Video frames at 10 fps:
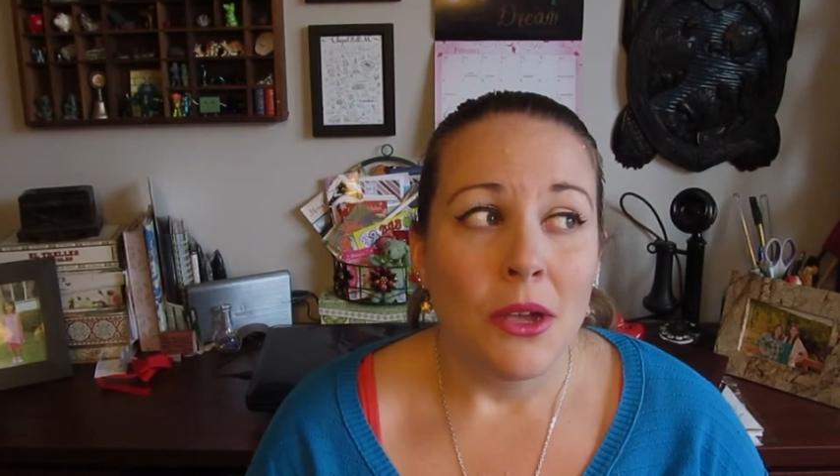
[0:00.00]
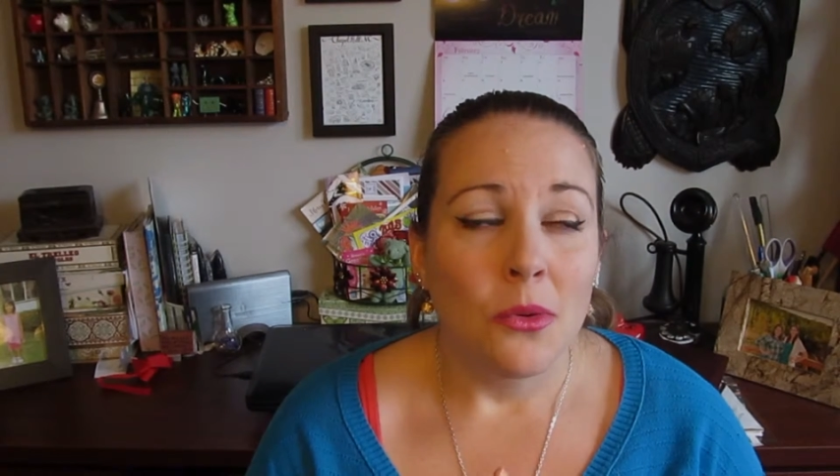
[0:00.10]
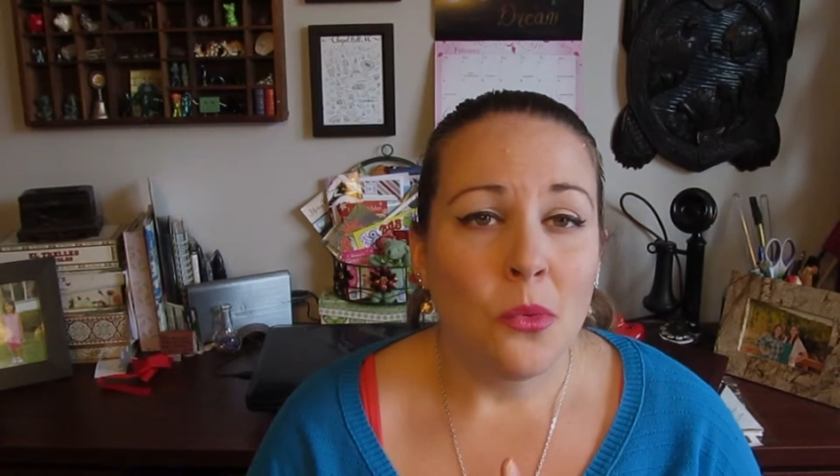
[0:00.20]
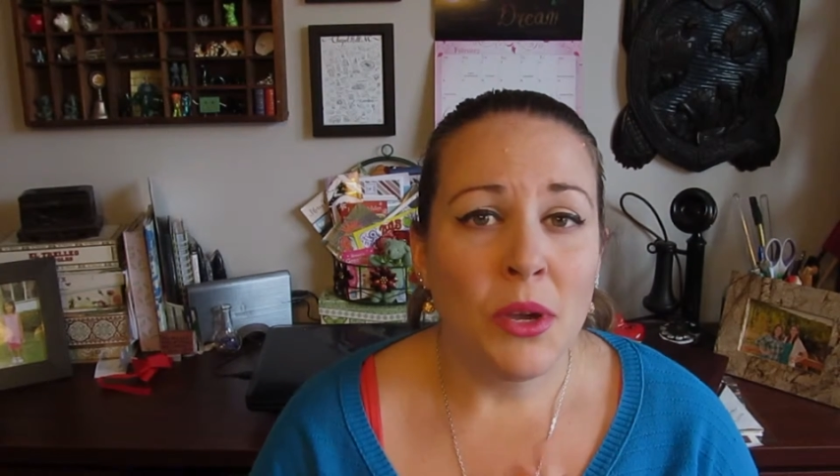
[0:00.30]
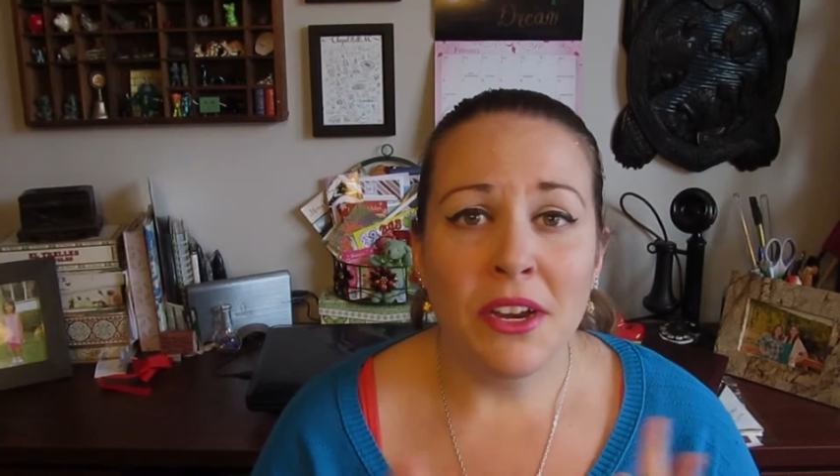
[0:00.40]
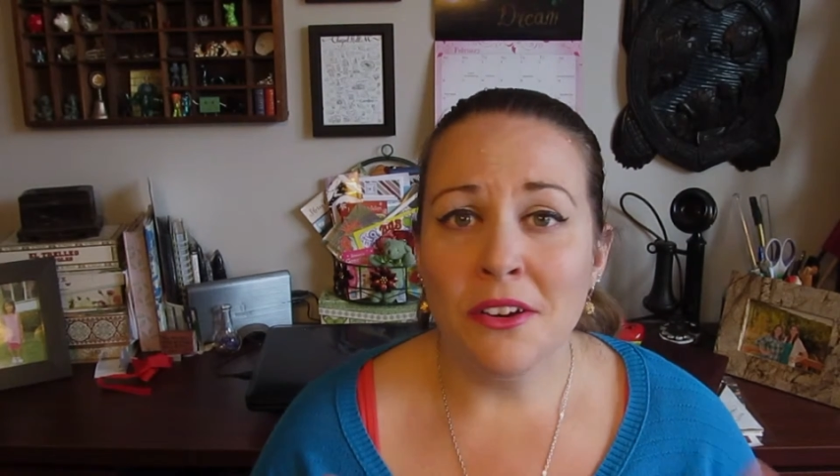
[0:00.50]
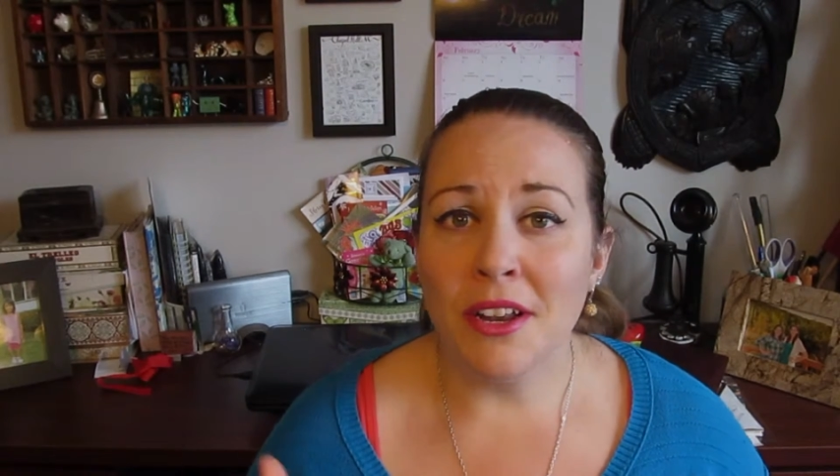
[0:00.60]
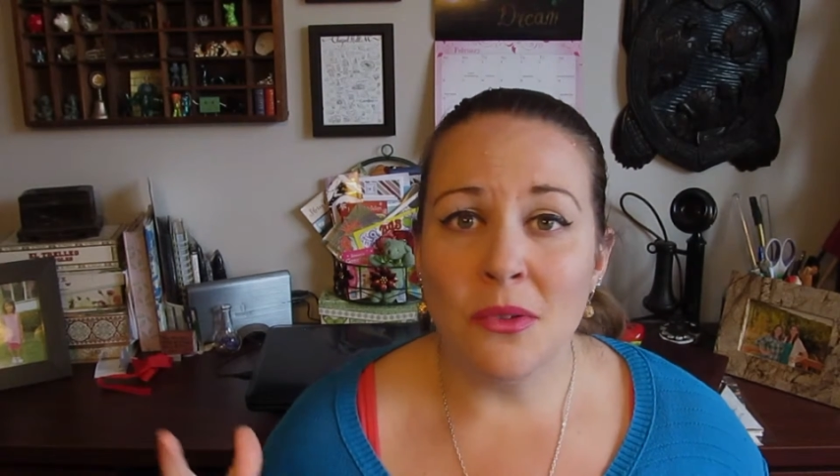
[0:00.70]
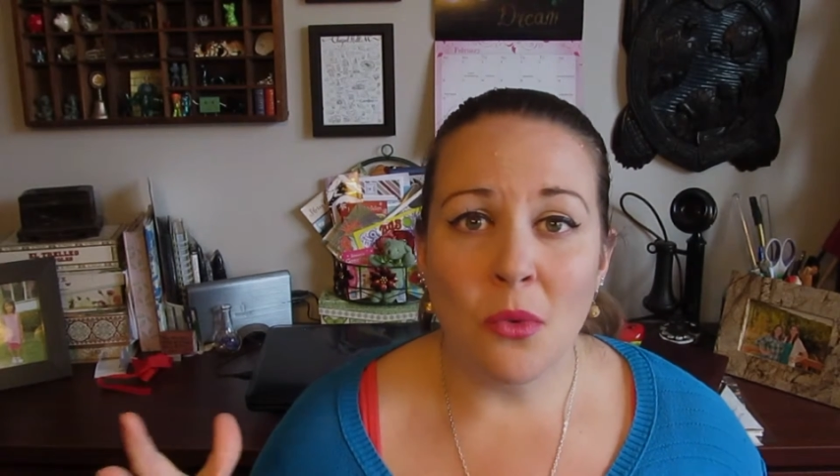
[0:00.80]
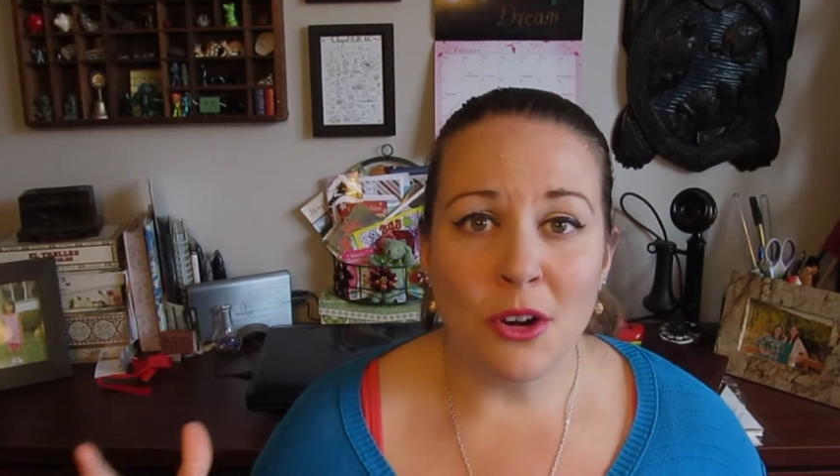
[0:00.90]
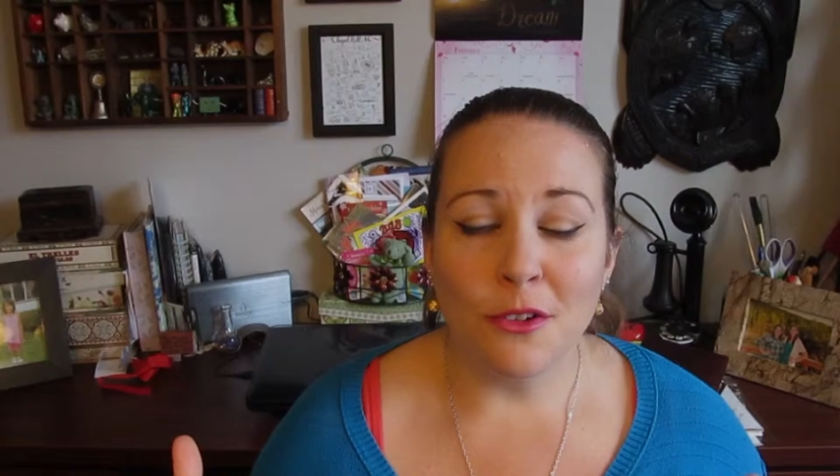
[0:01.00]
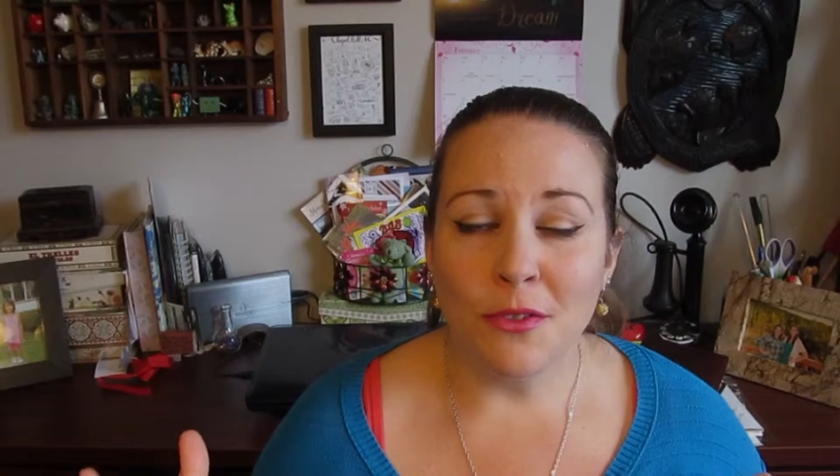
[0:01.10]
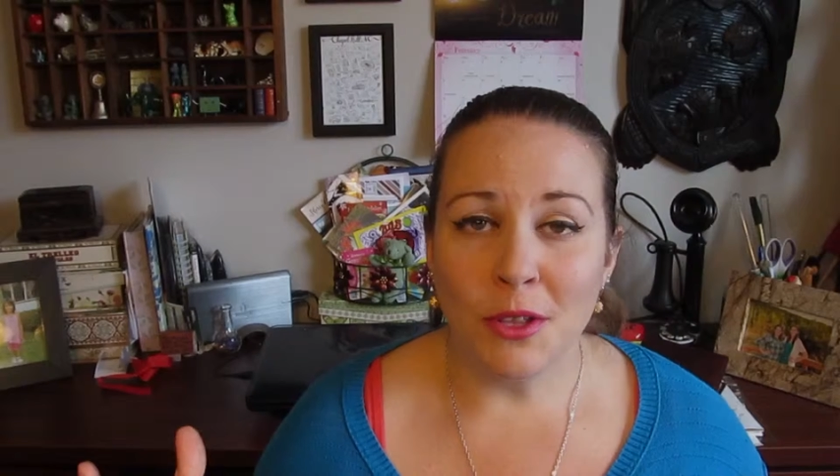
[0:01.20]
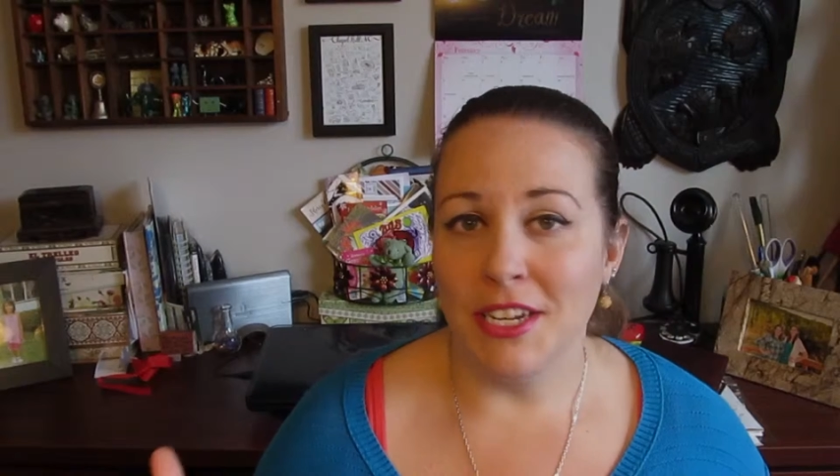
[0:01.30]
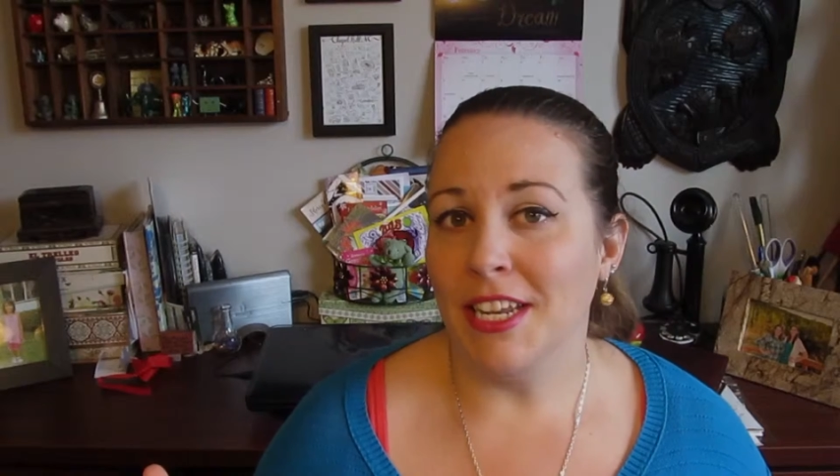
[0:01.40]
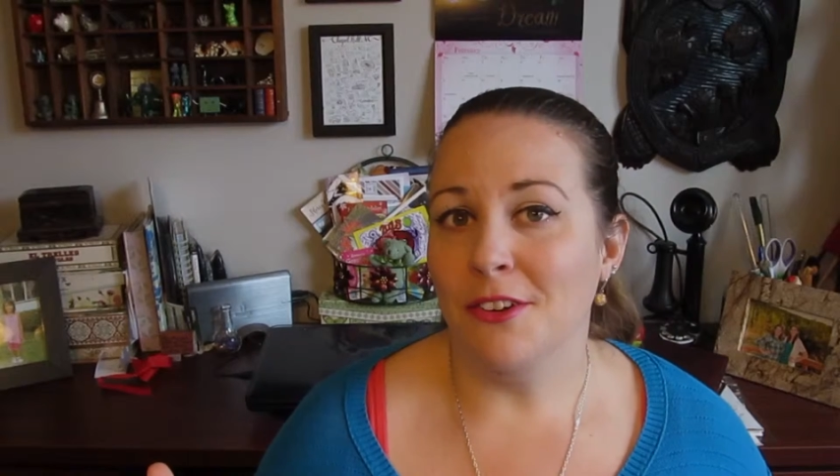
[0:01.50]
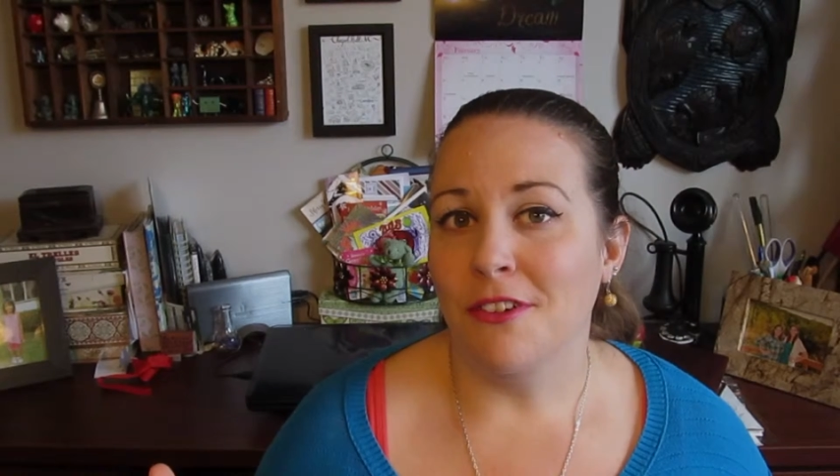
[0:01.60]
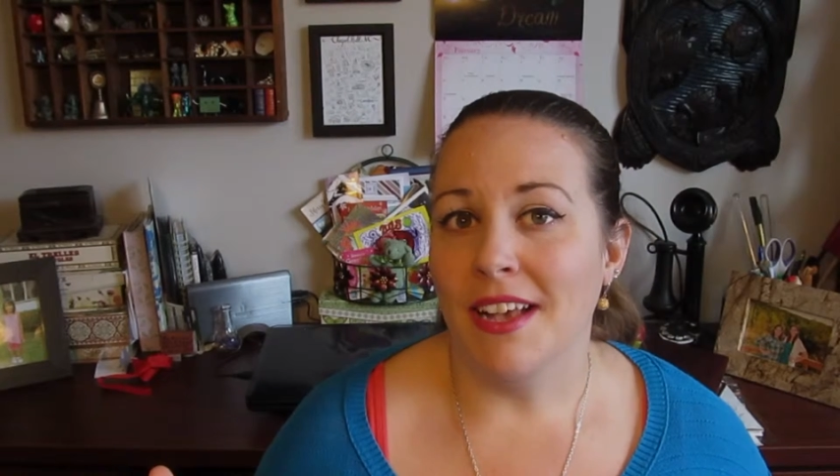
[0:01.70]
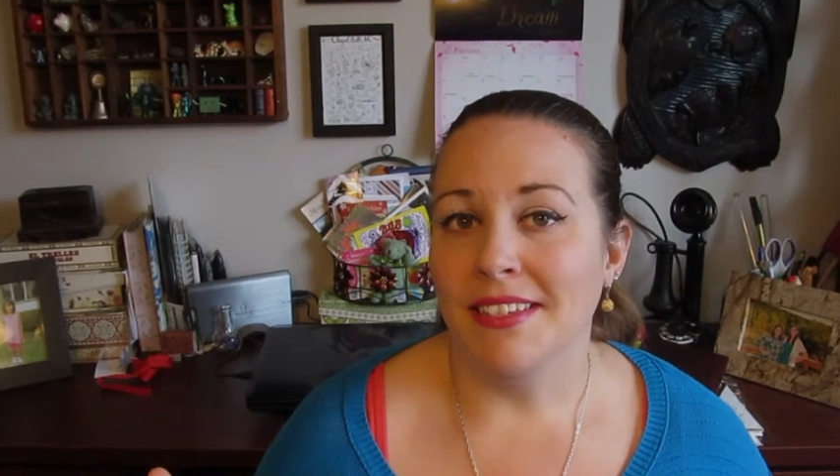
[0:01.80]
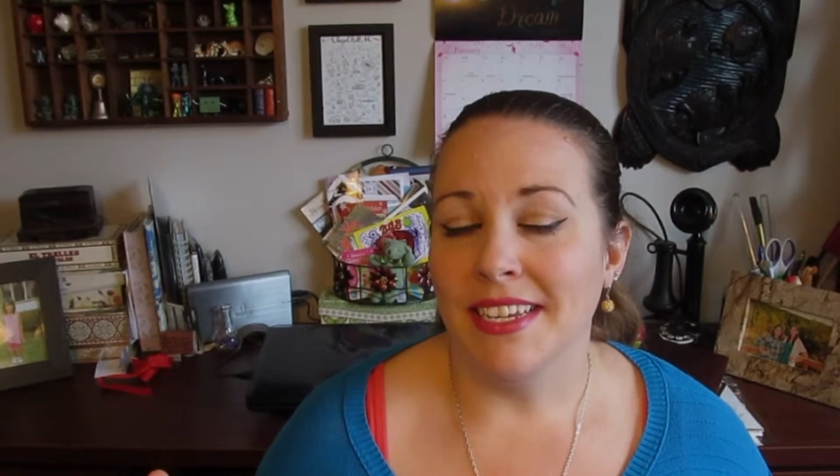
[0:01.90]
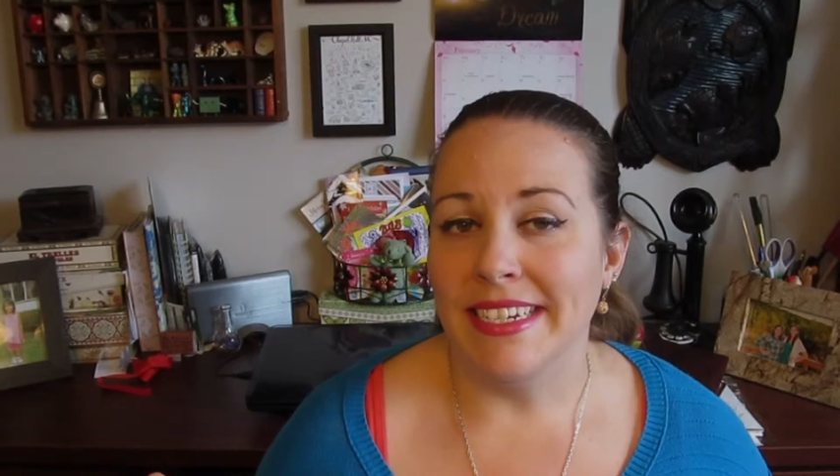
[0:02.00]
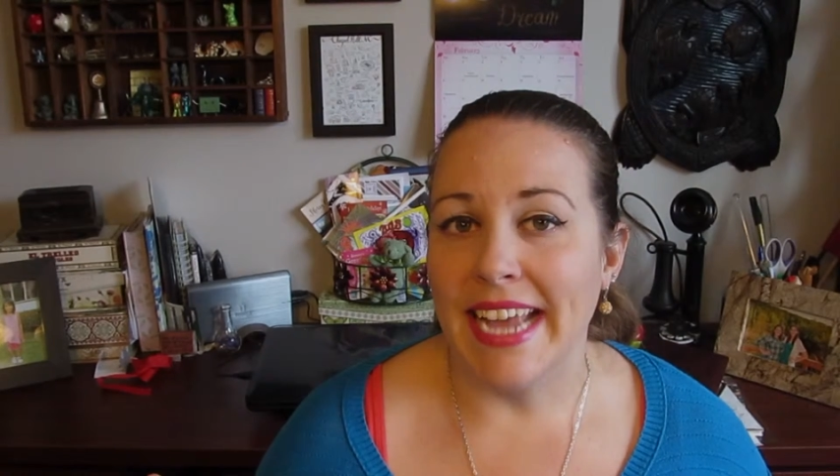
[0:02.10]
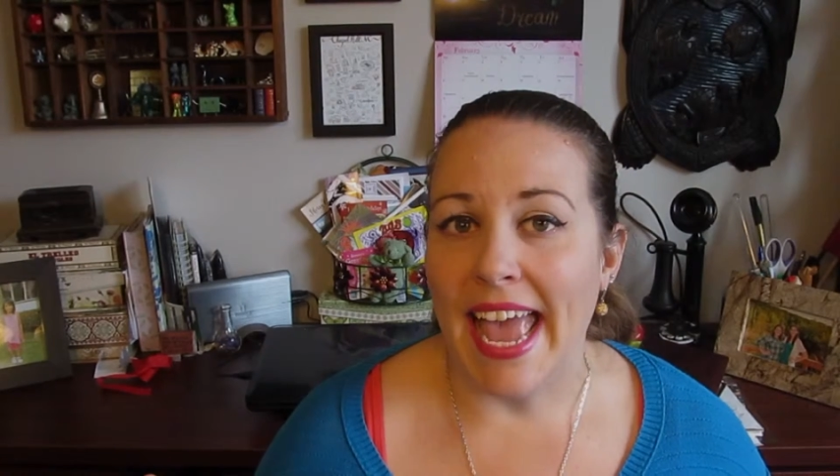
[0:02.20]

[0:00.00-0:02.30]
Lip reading: weird and wonderful and interesting,